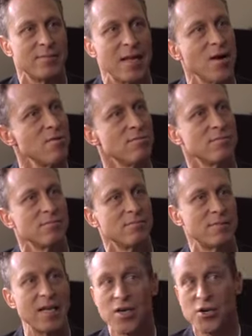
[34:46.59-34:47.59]
They don't
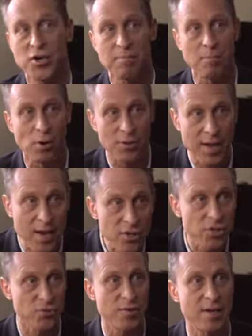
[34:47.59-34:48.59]
take a good mold
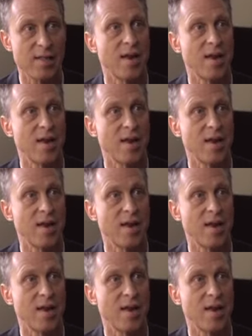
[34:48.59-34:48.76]
history.